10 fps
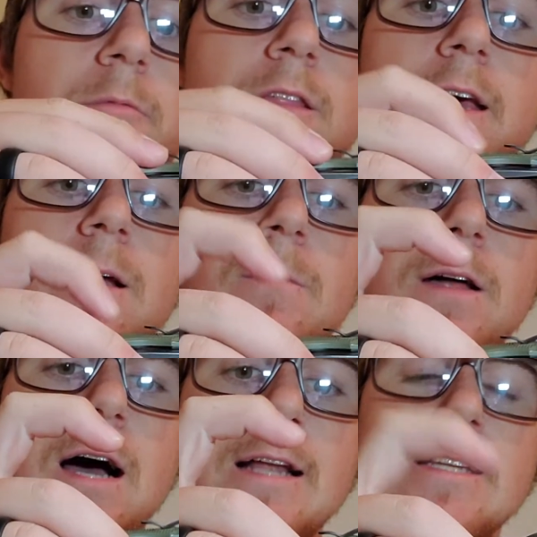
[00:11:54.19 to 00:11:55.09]
thing. But
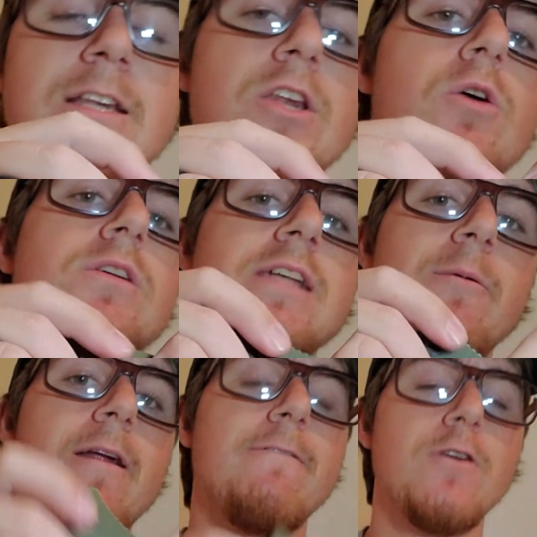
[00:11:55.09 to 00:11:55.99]
I didn't notice that
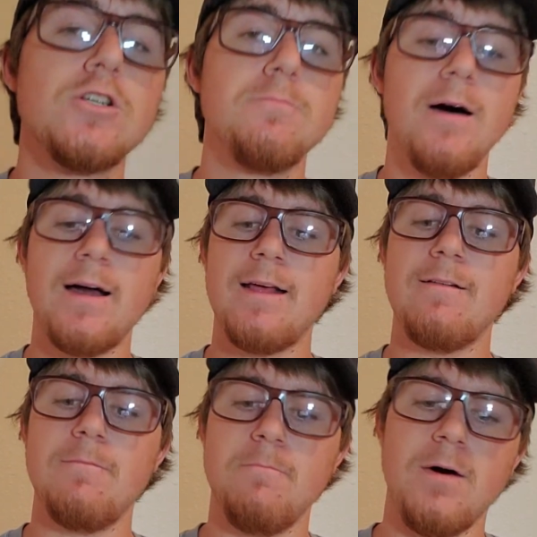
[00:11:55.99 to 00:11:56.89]
when I first bought
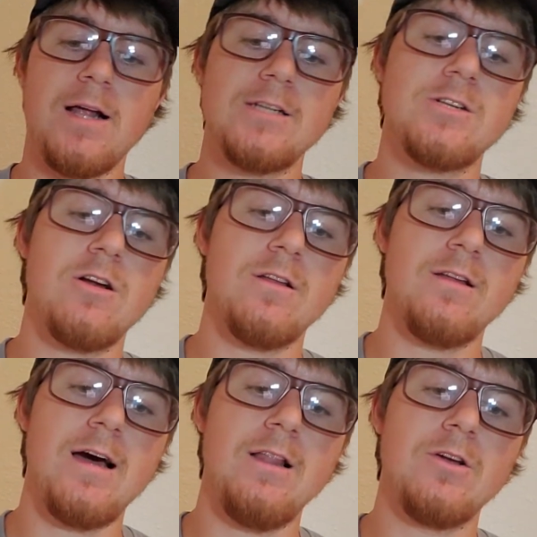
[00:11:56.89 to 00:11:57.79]
it. But
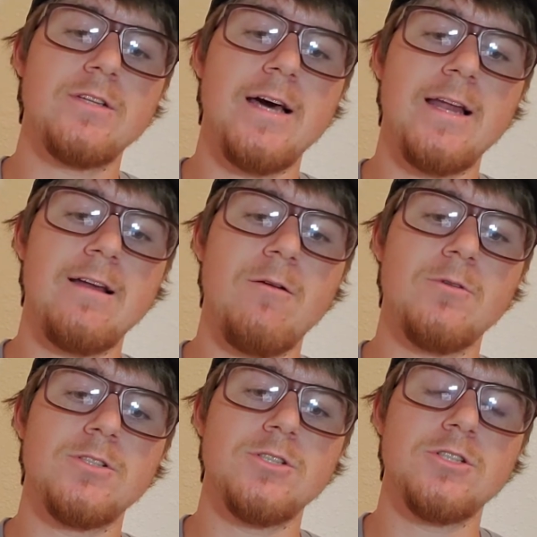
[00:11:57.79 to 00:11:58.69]
I looked at it and I
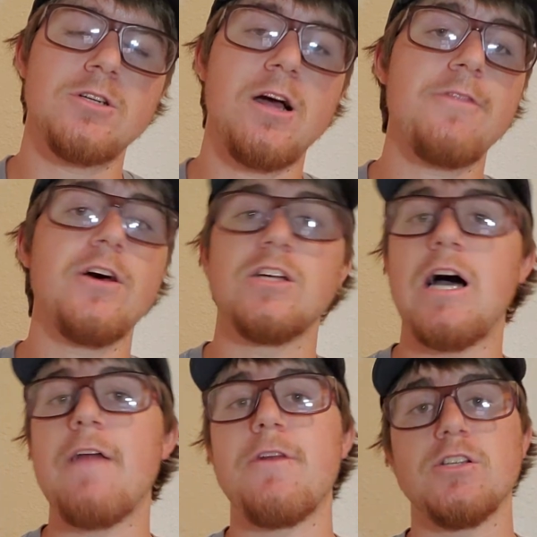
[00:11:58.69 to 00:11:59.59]
wasn't sure. I
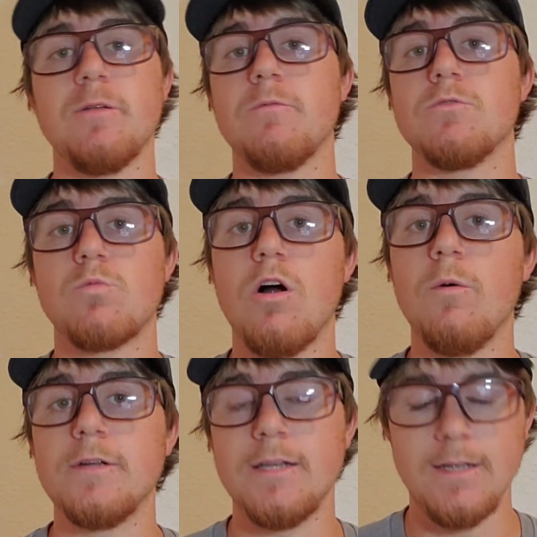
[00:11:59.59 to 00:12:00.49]
thought something was
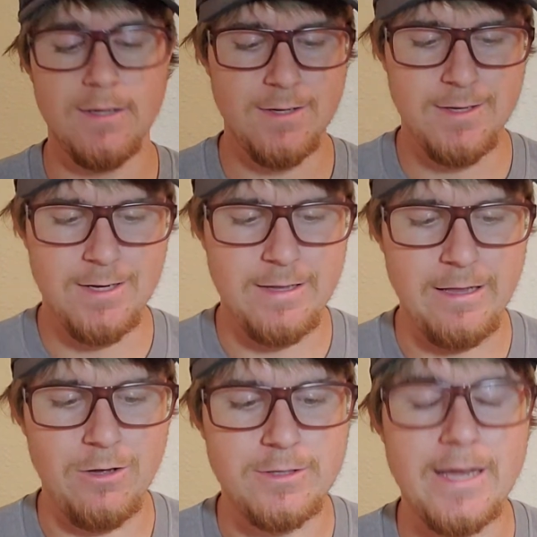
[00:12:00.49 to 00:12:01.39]
wrong with it. And I
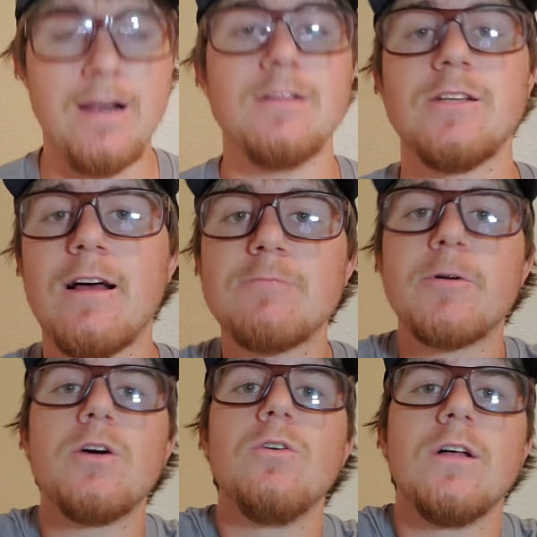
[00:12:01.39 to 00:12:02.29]
looked at it and I was like, that's
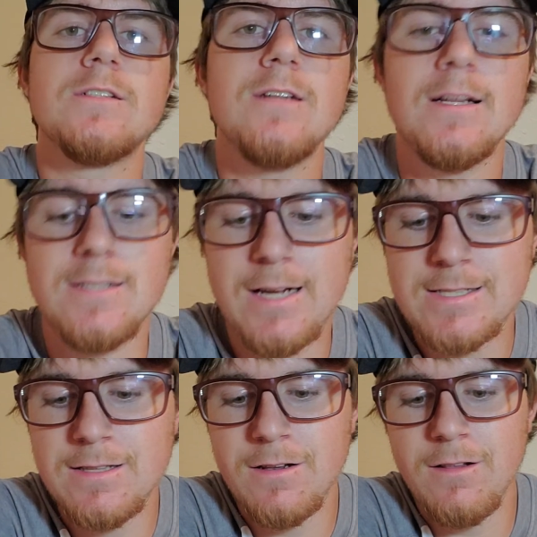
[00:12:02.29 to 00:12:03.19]
pretty cool. That's a
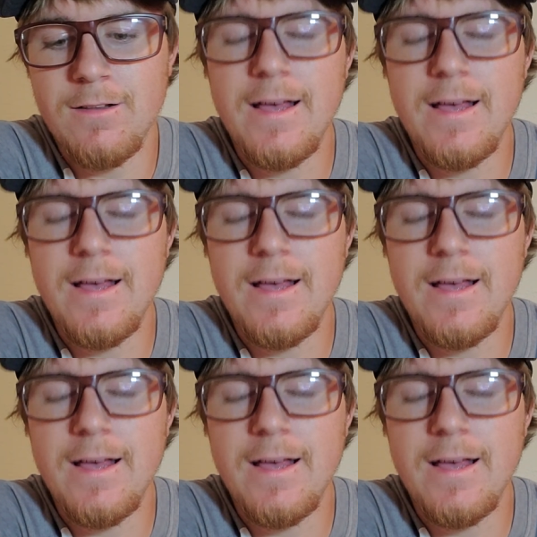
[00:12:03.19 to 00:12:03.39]
nice little